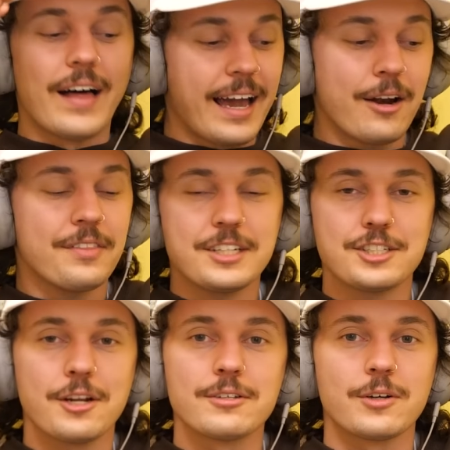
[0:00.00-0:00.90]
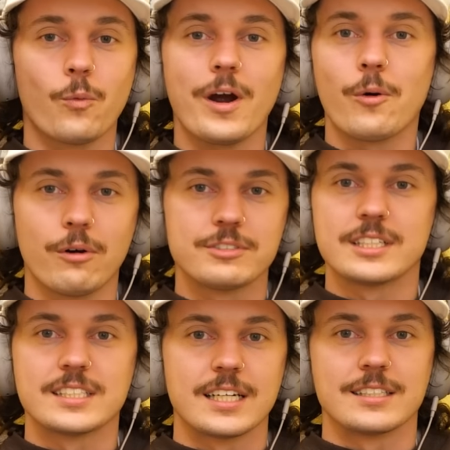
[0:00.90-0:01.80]
like, I don't think she knows that
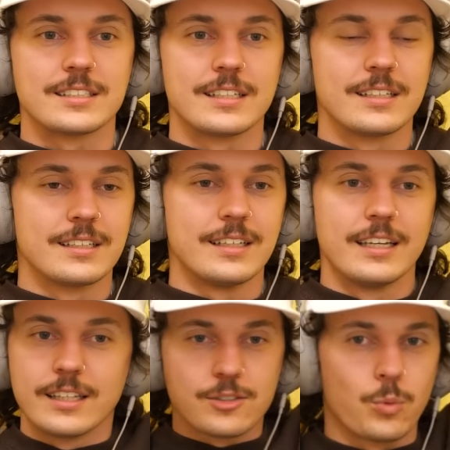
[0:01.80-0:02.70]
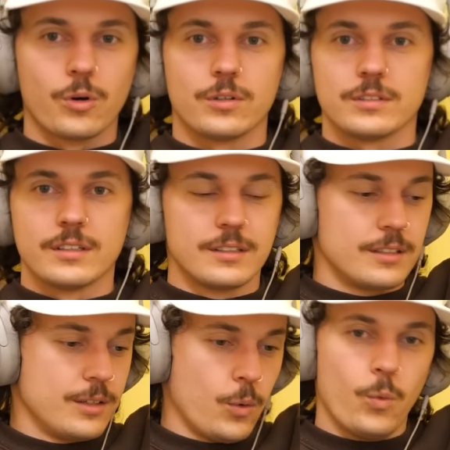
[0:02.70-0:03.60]
werewolves exist in this world.
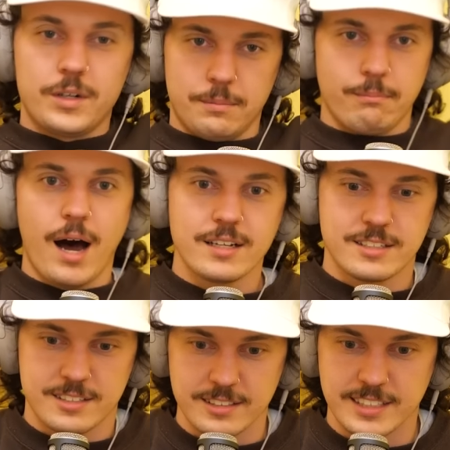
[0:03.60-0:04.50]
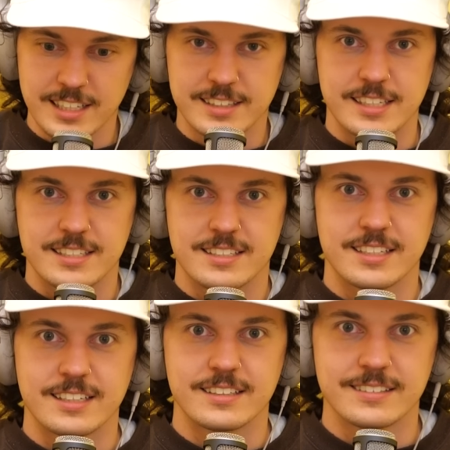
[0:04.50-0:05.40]
What monster did this
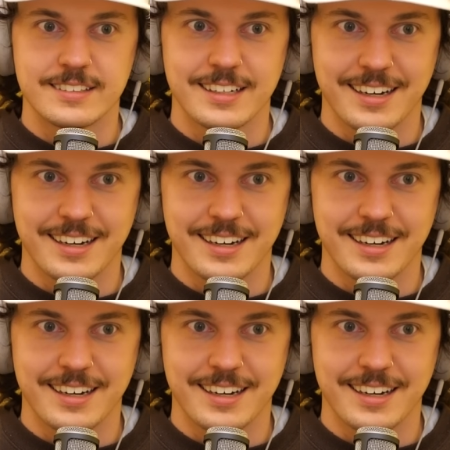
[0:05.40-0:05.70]
to you?